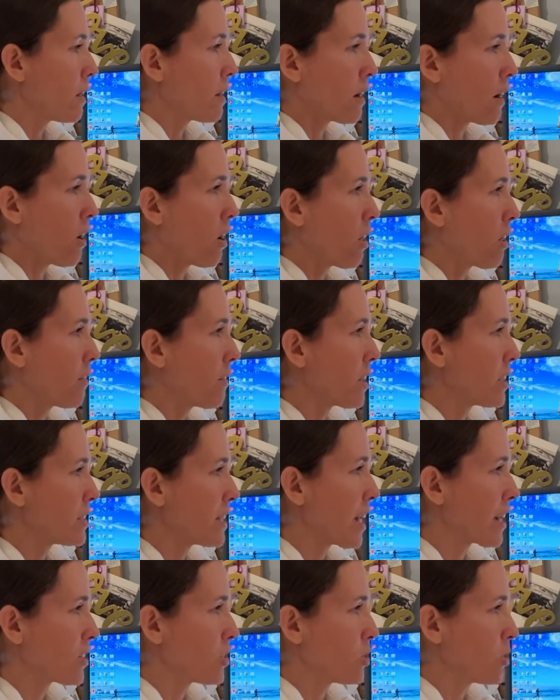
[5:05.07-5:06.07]
all of our
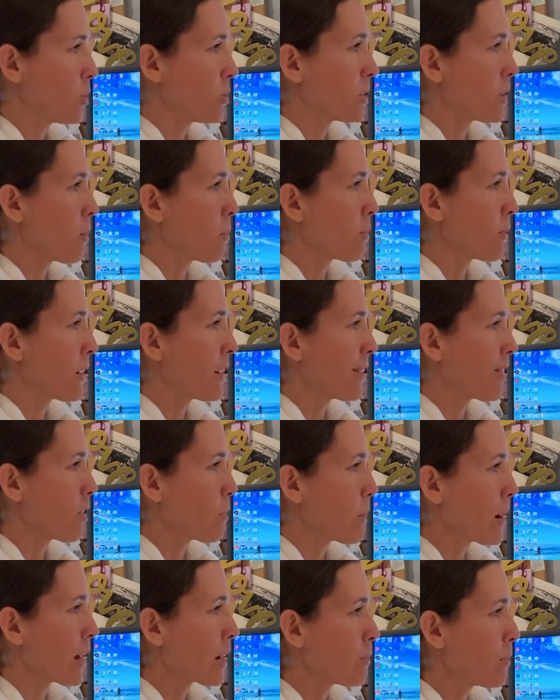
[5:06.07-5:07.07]
text shows up right at the
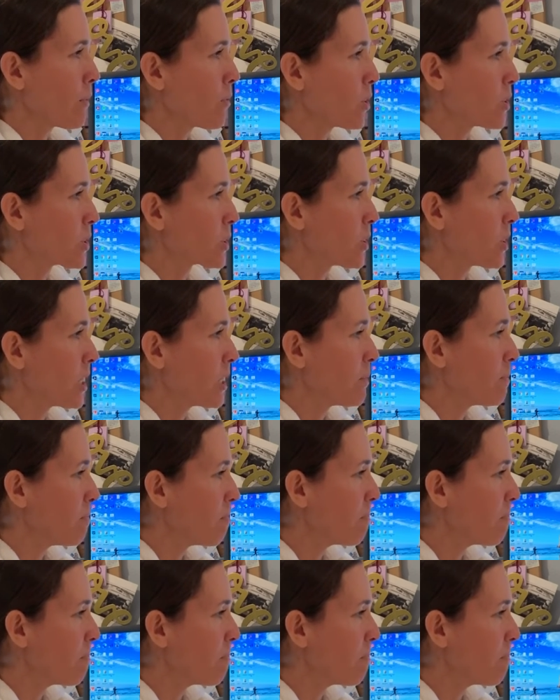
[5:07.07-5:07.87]
bottom of the screen.